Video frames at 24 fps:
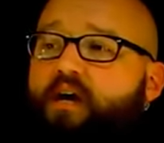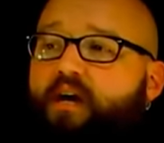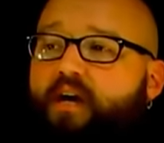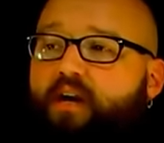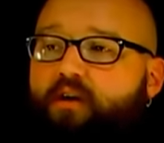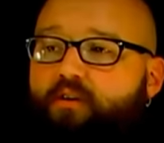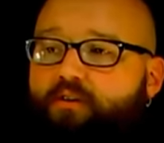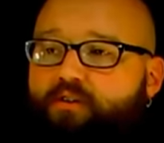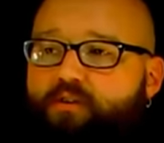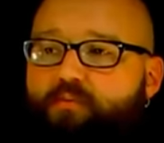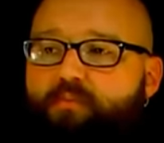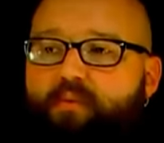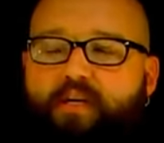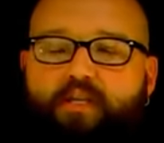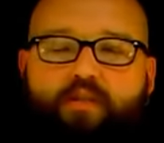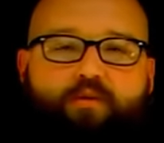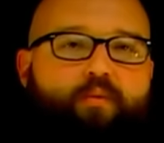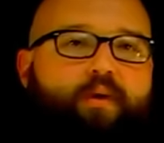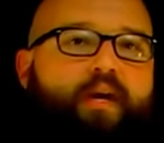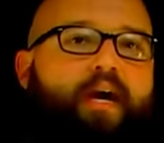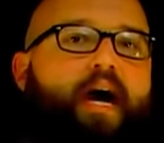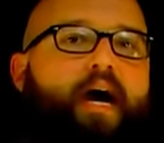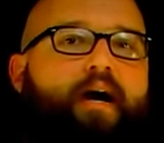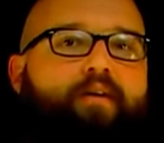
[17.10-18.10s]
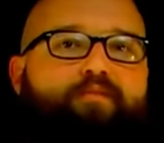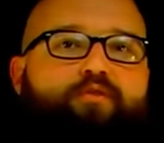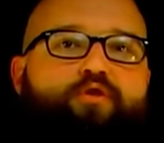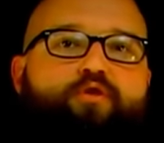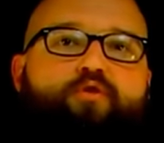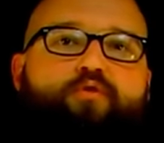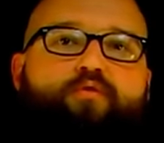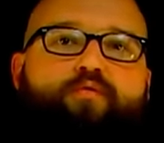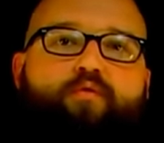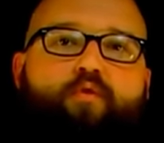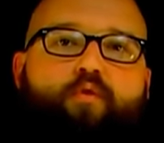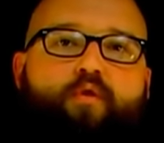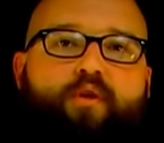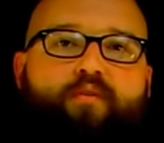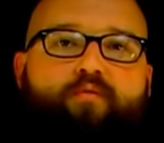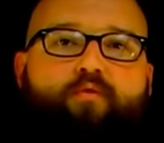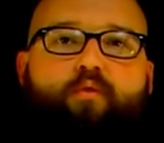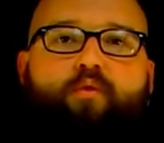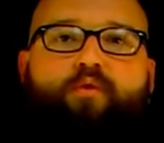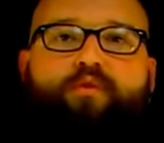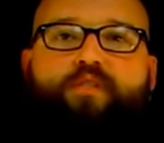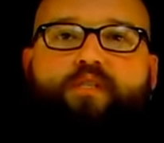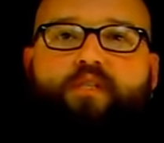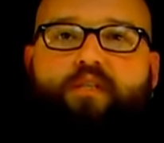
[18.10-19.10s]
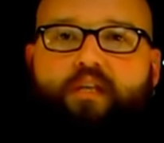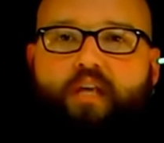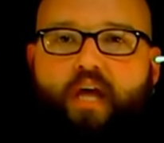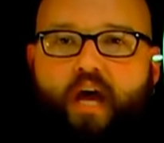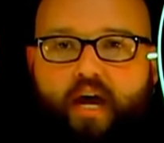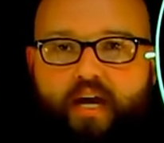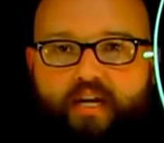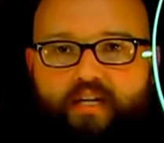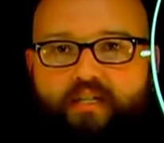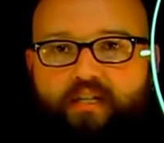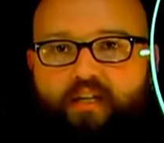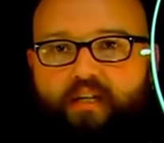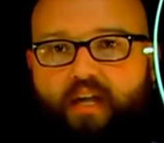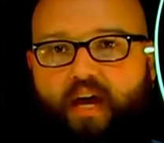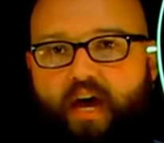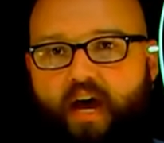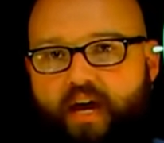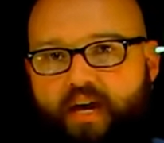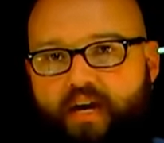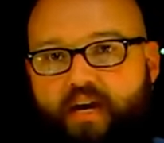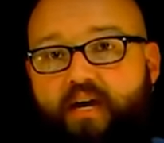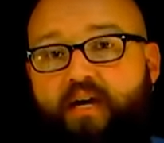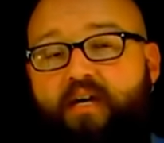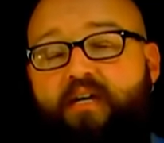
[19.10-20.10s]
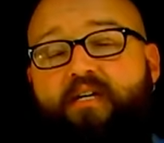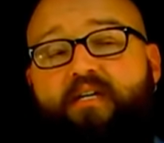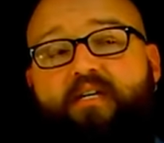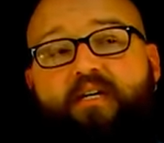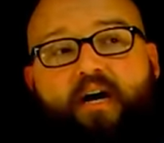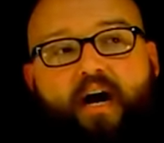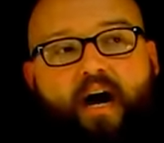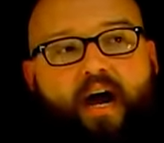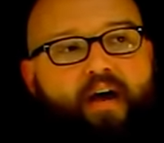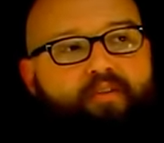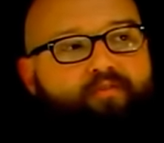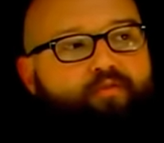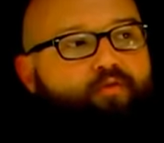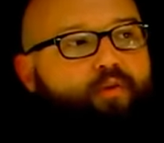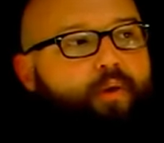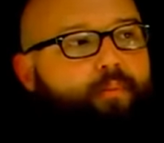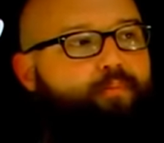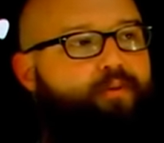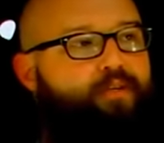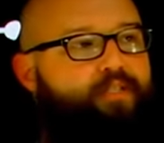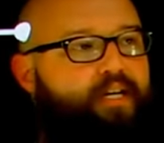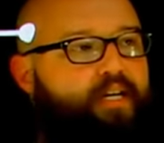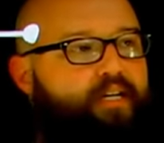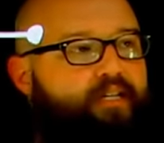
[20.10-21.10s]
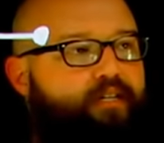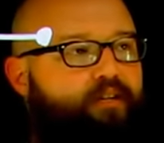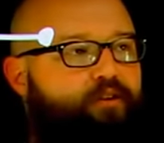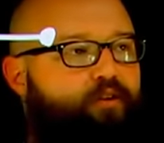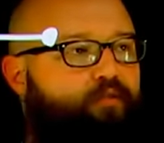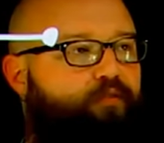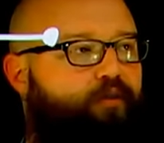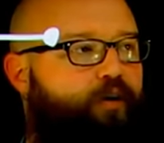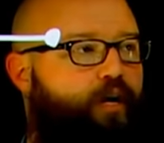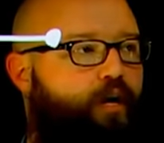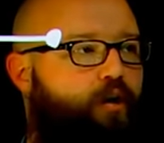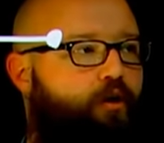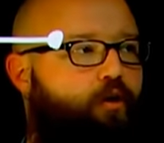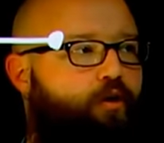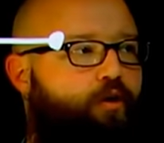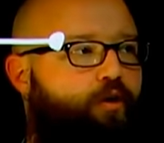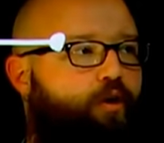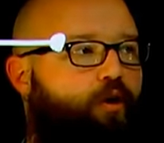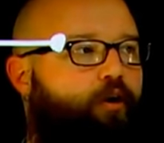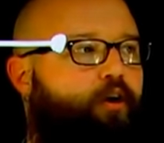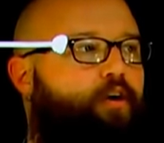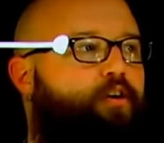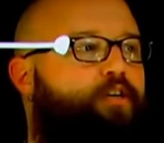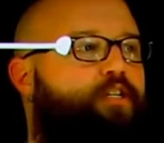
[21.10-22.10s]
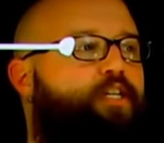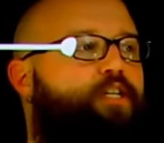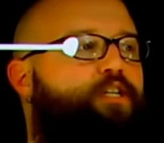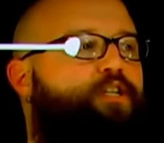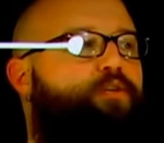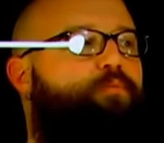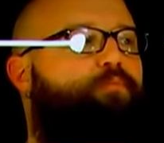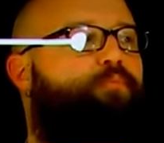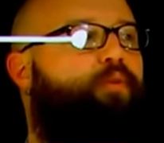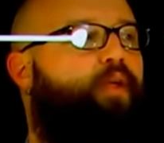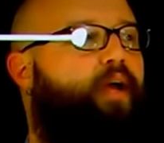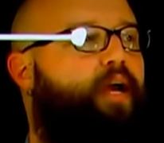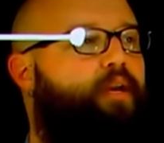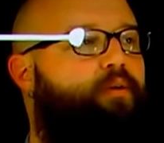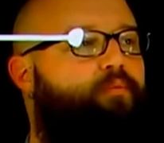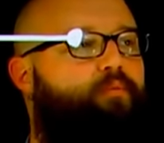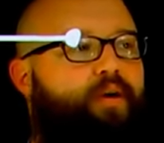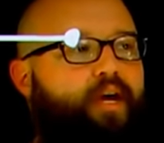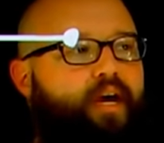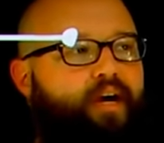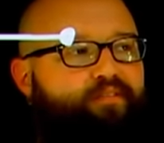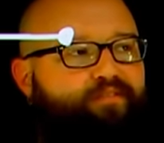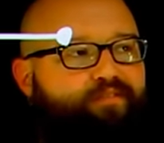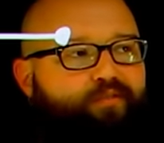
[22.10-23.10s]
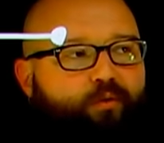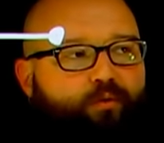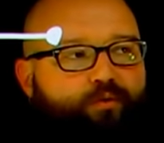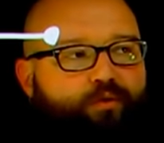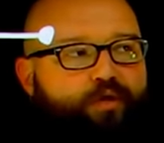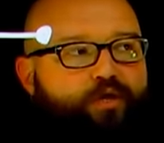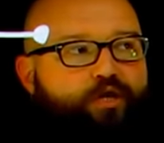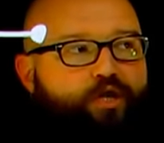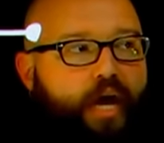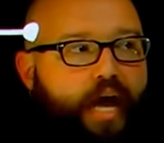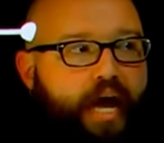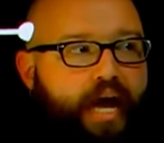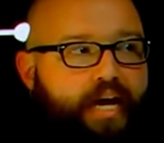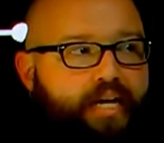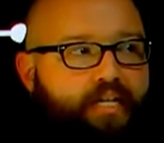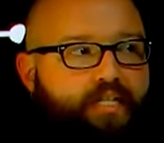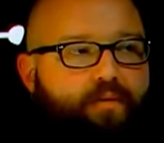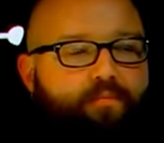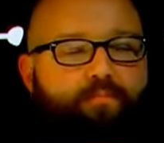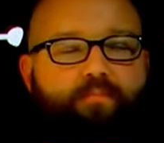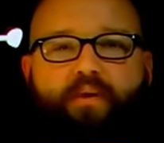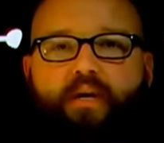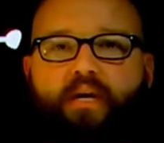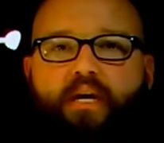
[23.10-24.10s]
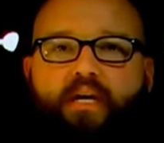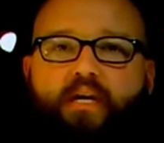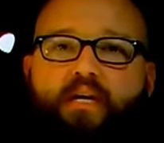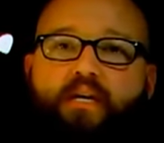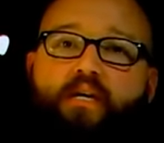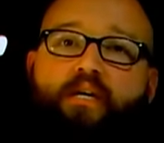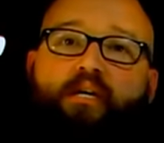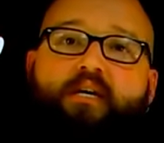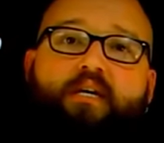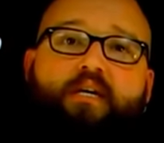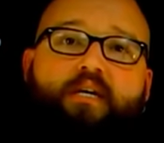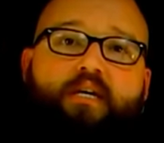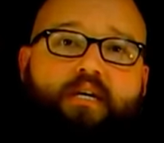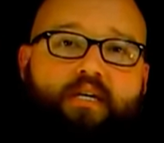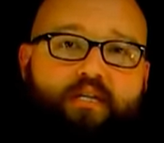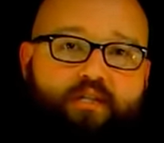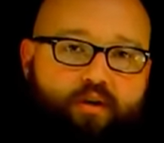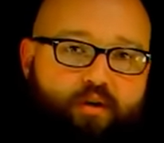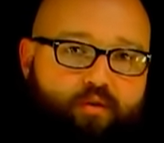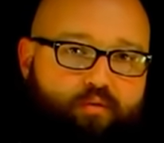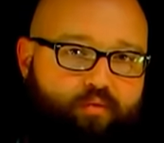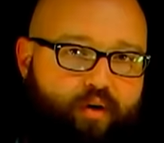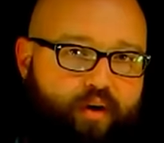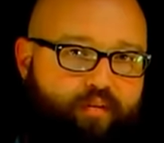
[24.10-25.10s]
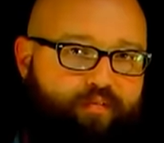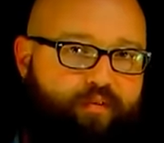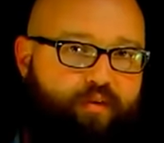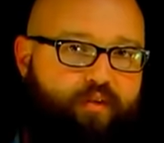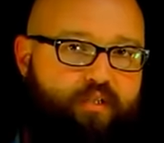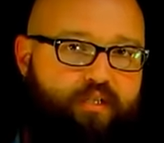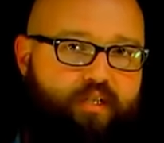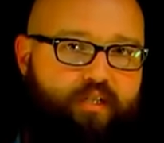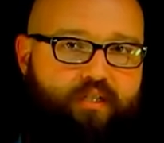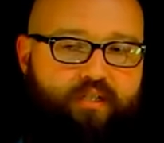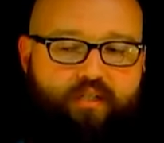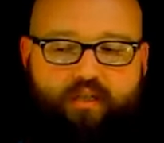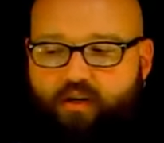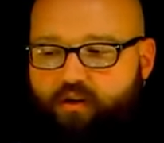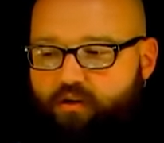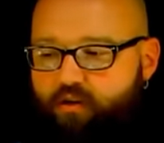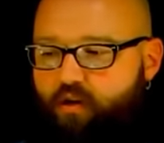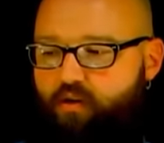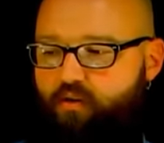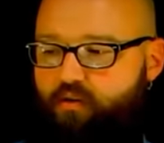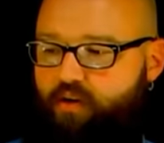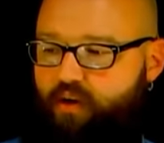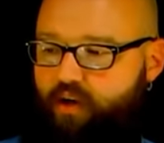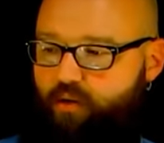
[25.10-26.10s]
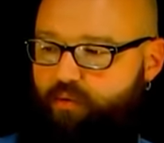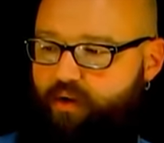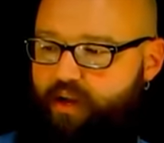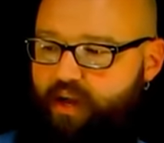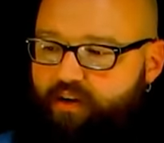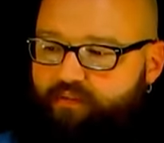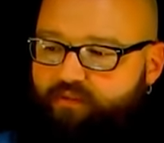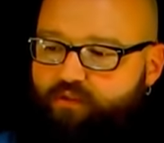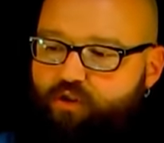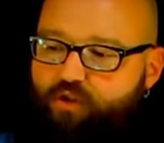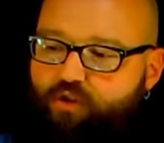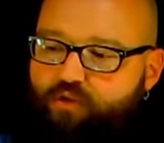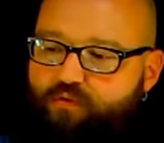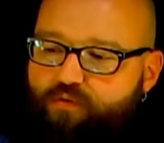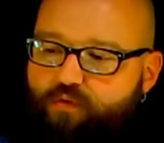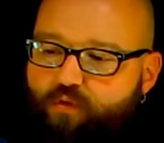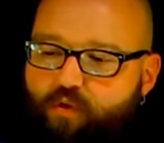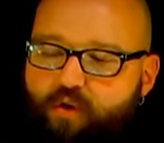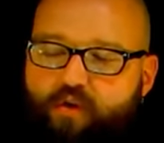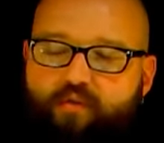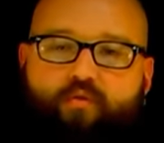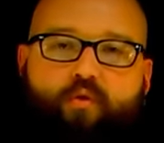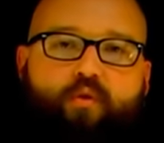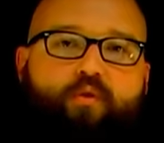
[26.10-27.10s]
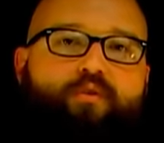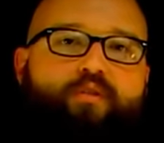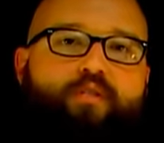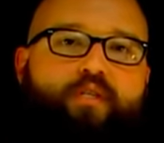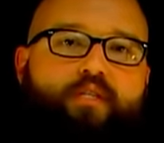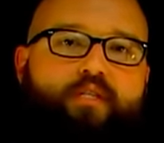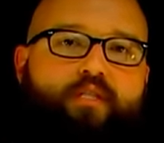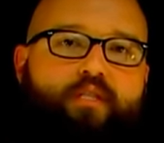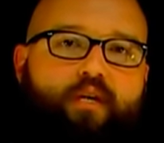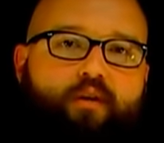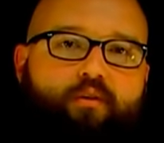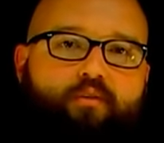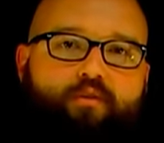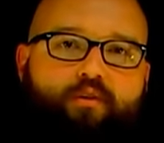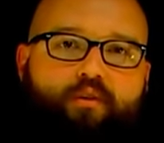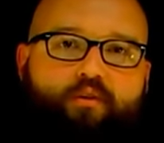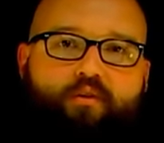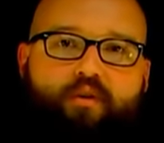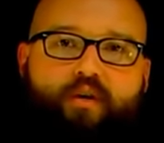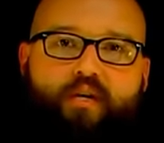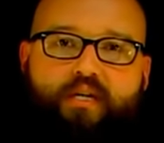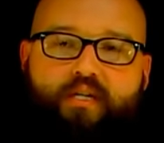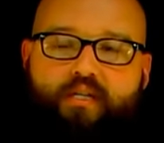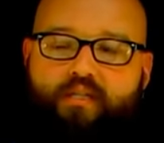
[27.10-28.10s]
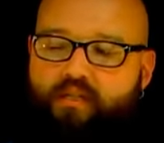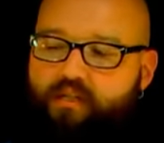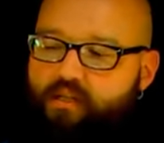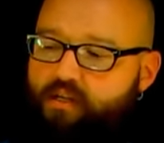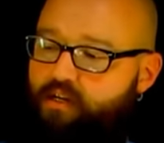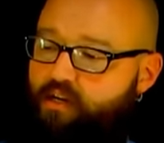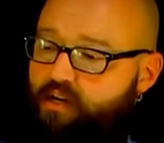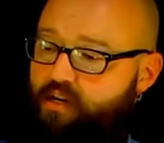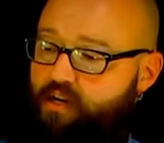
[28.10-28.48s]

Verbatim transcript: It also means we have 240 volts line to line. I have it represented over here on our Cartesian plane. We have voltage A to B is our reference at zero, and we have 240 volts at zero degrees.